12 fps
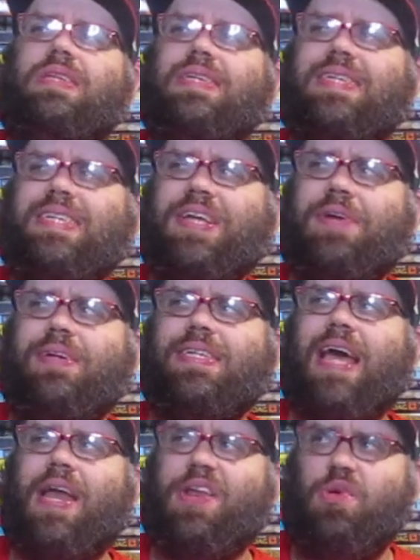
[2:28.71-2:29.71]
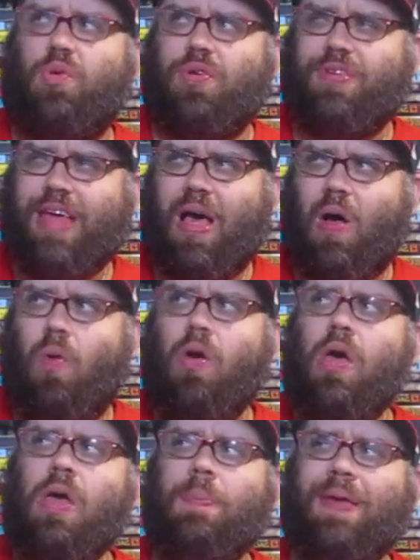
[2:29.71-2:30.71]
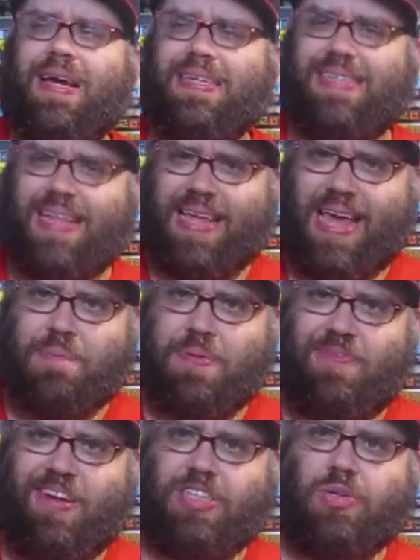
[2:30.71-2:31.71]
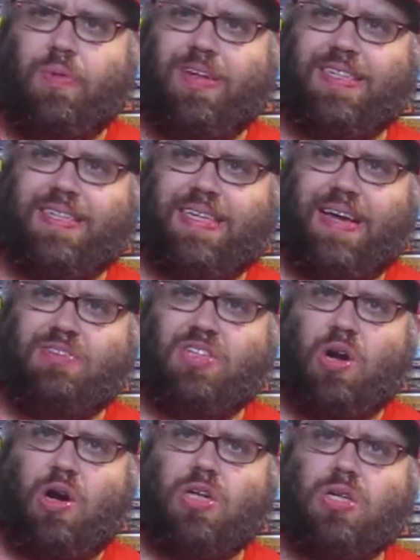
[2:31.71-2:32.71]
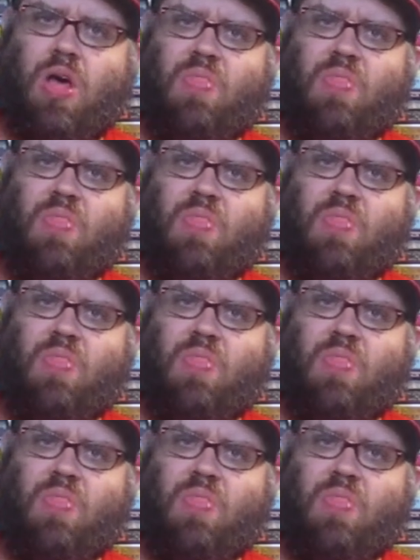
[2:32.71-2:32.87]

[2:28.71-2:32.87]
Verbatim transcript: series, and you can tell because they get professional wrestling guest stars